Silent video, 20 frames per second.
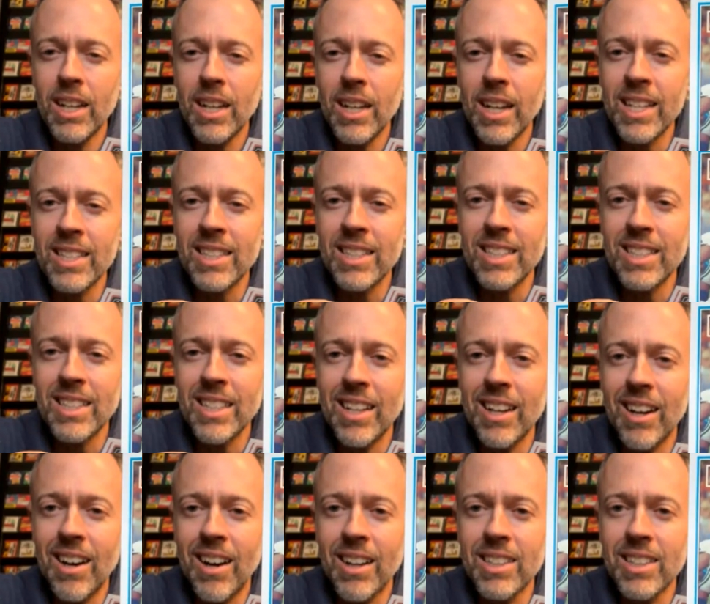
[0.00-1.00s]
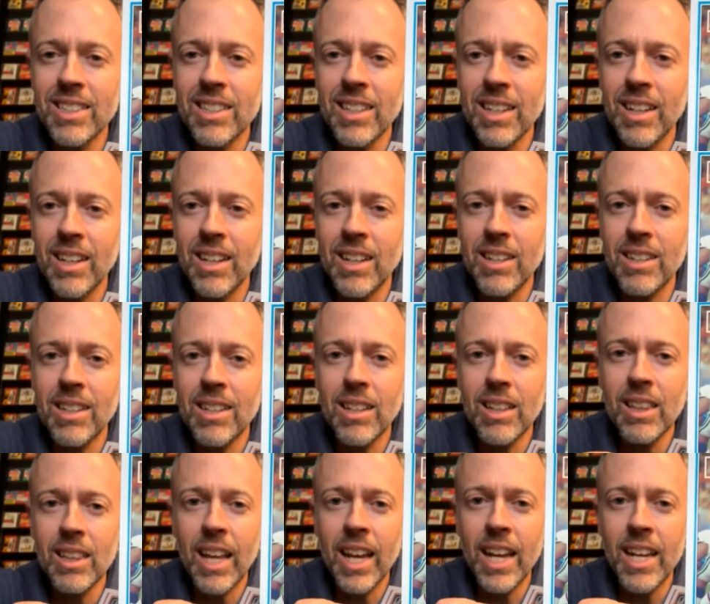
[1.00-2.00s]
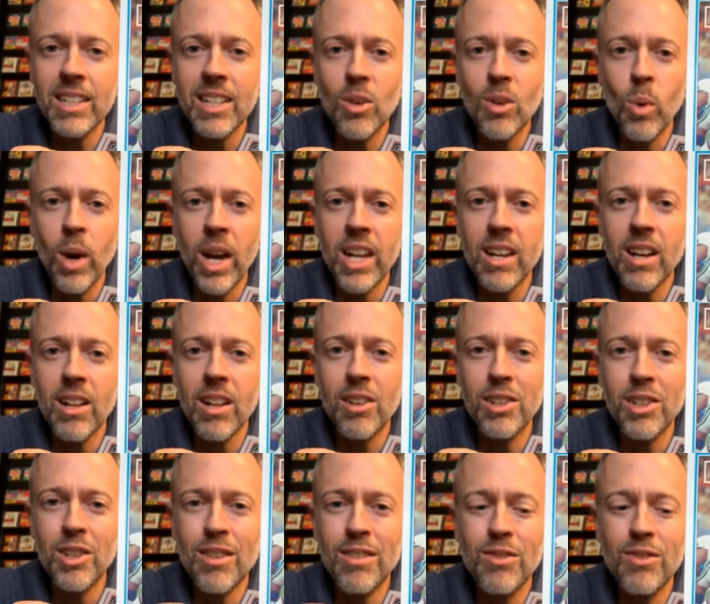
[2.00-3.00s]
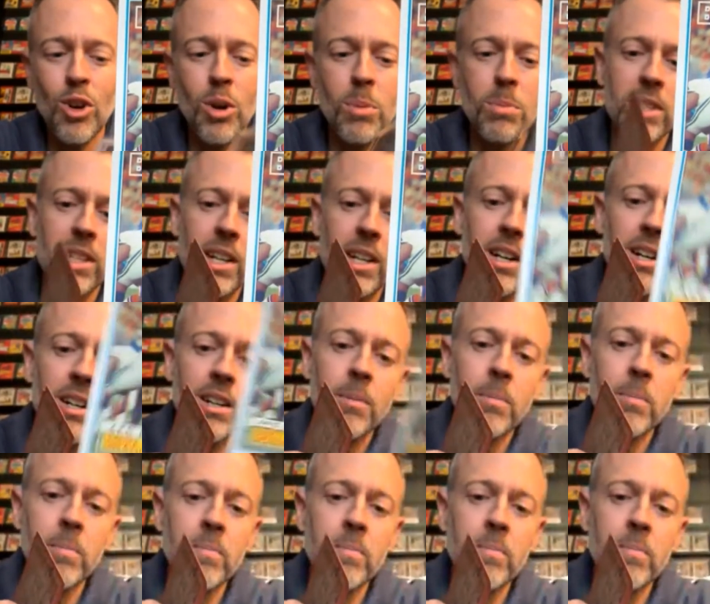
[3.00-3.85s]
against the Seahawks light and white colored uniforms there.